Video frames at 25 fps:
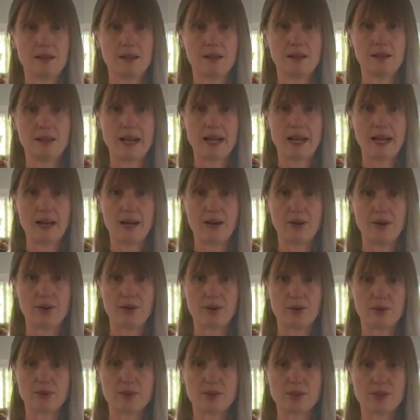Allow
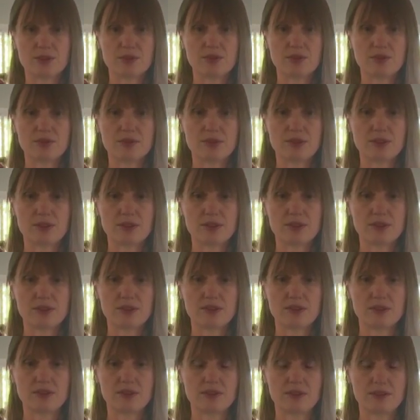your
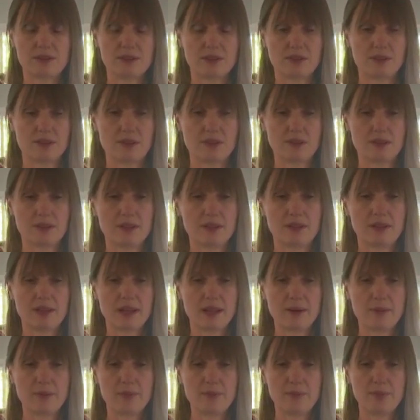observer,
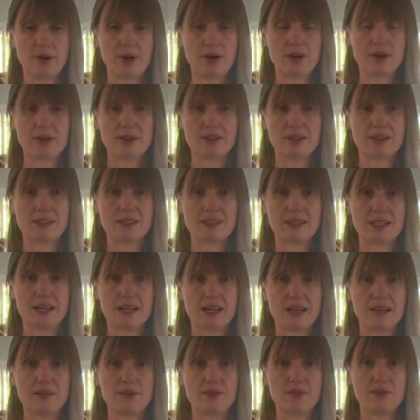that part
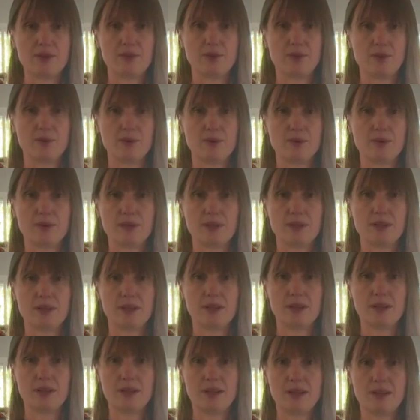inside of you
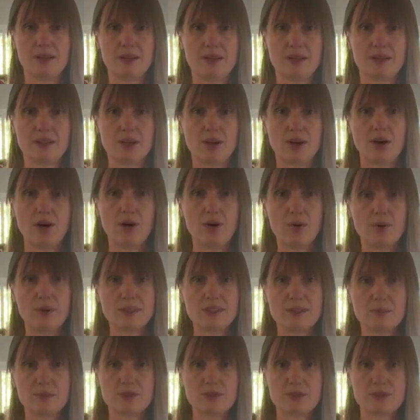that is
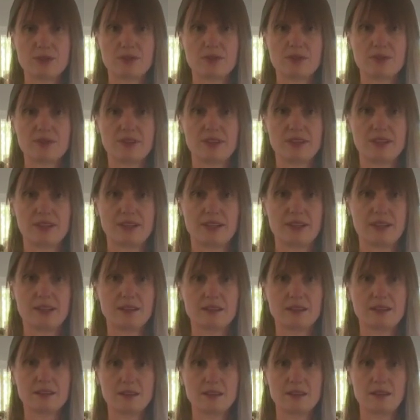always
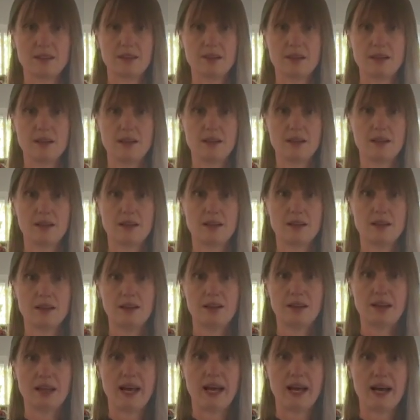observing,
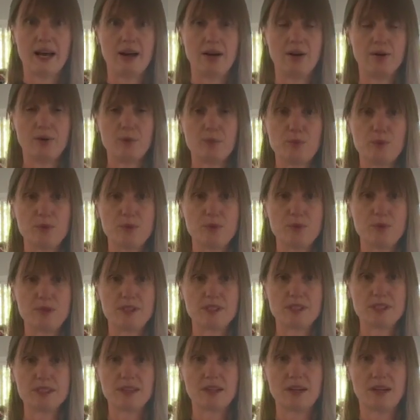allow the
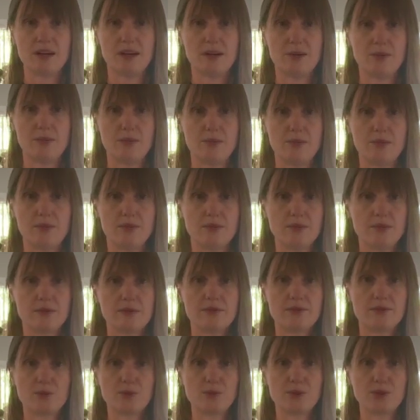movement to come
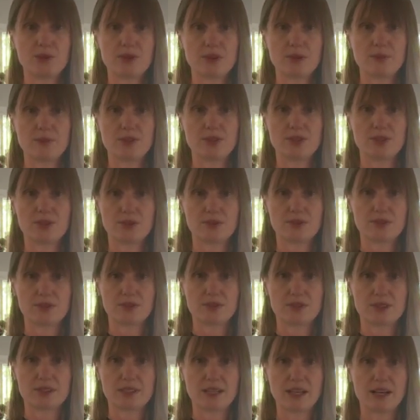from your
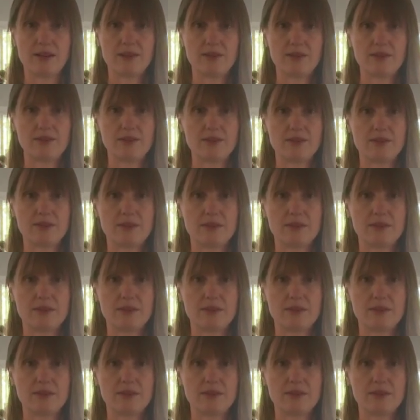observer self.